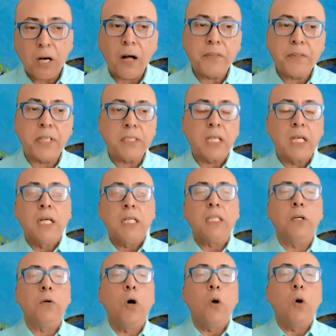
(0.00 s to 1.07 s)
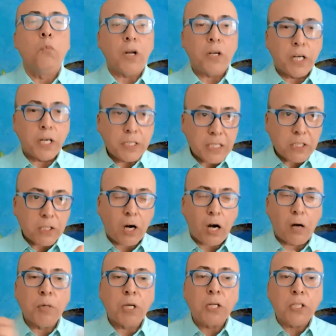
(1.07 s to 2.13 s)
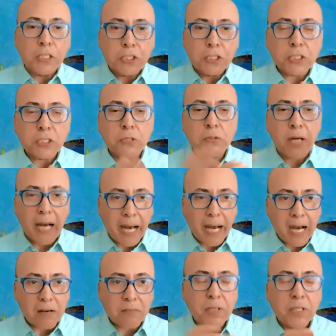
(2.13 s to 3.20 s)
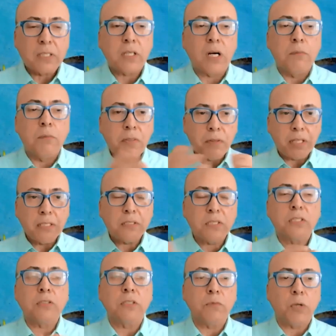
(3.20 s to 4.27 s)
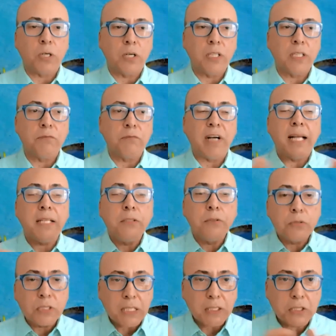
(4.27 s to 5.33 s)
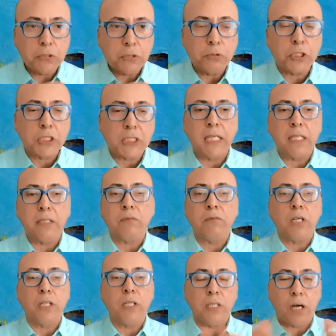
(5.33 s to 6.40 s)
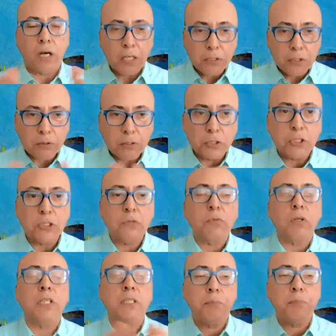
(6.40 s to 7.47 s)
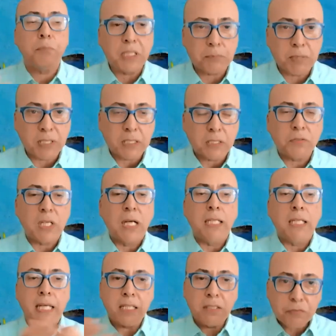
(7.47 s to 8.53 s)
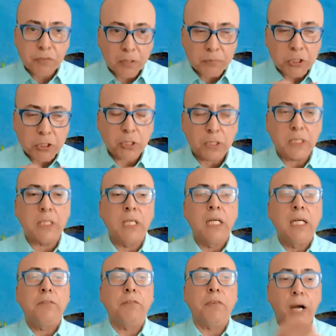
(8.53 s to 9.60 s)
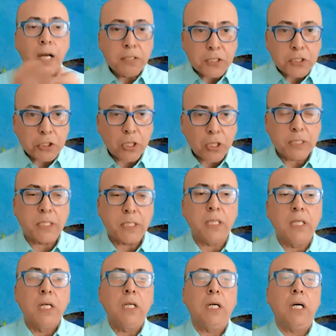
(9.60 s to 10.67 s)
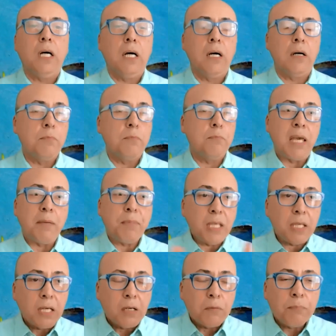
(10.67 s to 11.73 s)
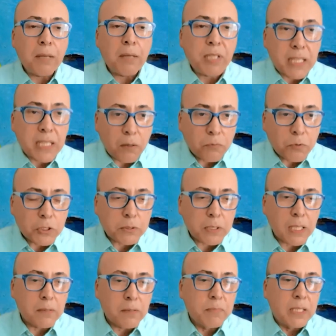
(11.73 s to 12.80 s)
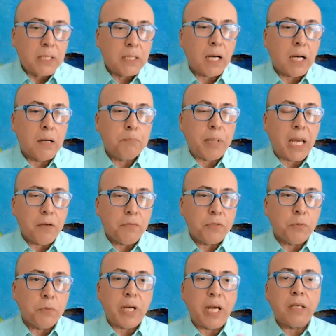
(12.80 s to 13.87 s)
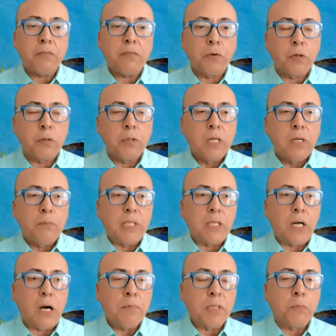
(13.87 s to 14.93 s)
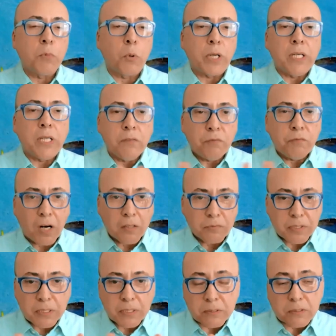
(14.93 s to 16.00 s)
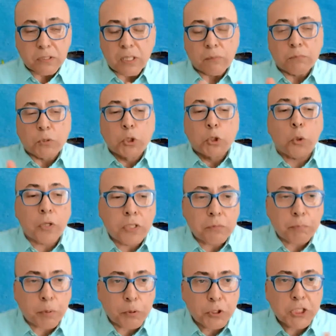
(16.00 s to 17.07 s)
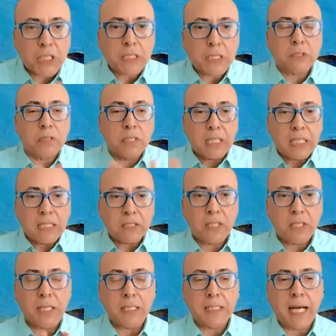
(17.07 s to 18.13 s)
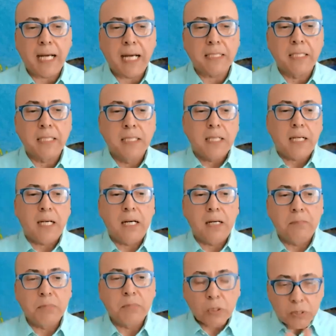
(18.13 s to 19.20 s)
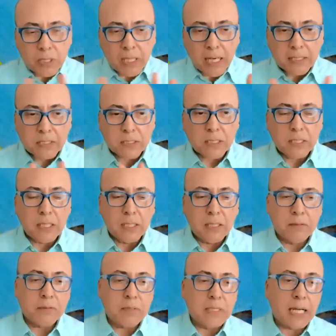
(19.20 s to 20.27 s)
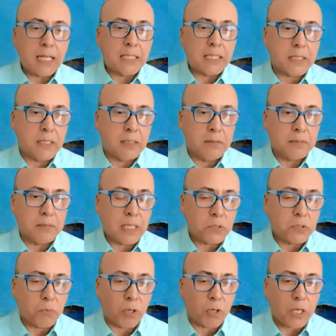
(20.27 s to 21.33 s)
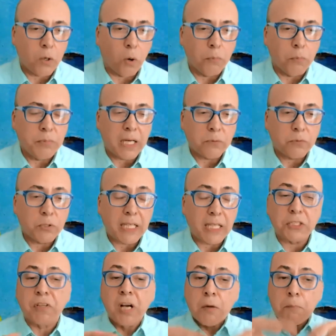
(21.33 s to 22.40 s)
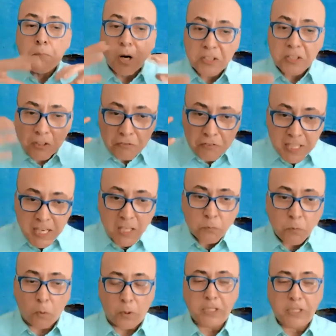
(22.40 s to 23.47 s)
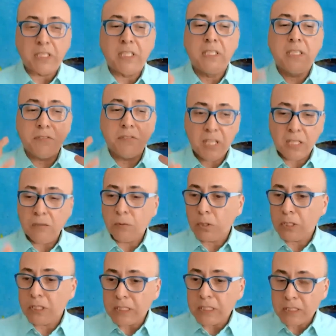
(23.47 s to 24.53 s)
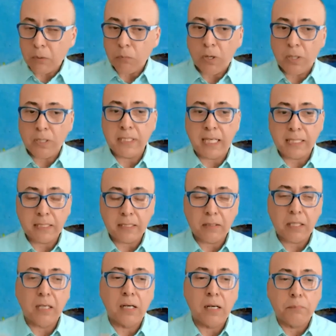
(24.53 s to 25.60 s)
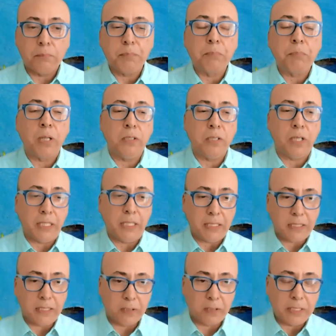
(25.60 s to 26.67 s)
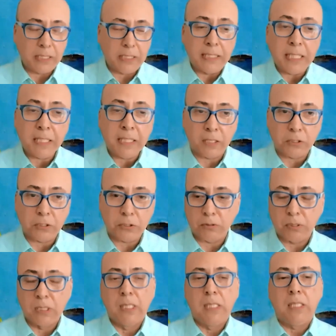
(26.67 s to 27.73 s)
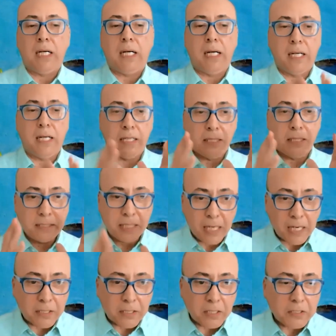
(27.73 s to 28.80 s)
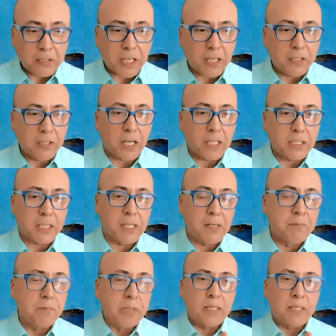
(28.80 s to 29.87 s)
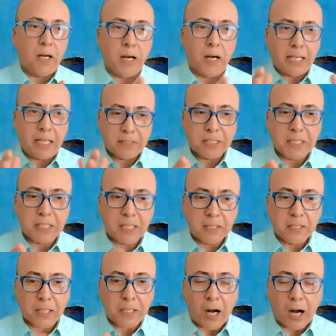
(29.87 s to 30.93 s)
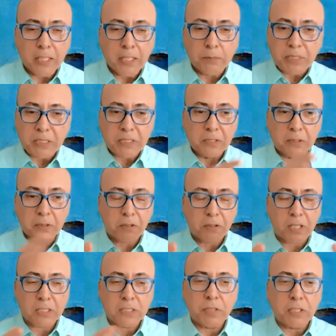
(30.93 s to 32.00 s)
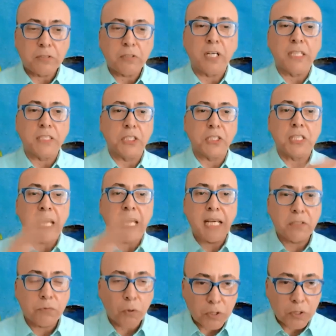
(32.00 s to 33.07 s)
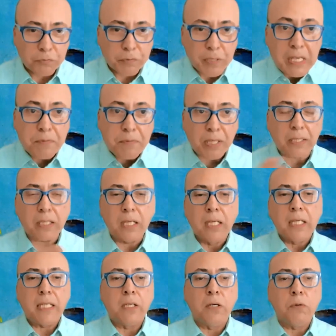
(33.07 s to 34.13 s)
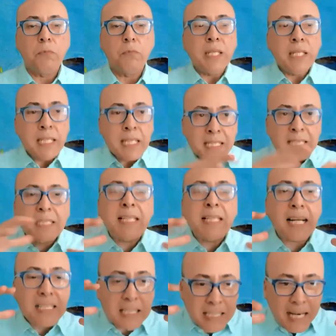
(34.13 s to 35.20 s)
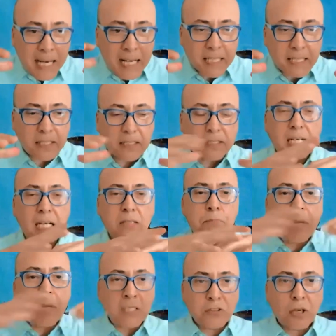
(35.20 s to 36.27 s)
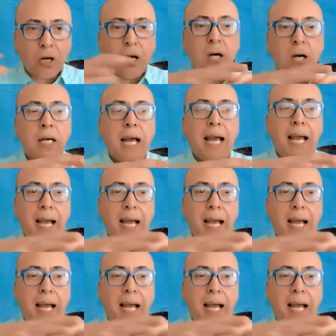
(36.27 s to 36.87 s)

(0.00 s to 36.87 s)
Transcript: with others. You know what are the commonalities you have, common things. You, what are the values that you share? What are the ideologies? What are the perspectives? Learn from each other. Find each other. Uh, maybe maybe that would. Uh, uh, pave the way for becoming more involved in some joint projects and things like that. Um, so that, um, that's, uh, that's what I hope that would achieve. But the real work, the real work is the one that uh, people like, you know, in NENA do. Uh, they're, they're like, uh, as I said, like honeybees, you know, cross-fertilization, network weaving. You know, we need that layer, that meta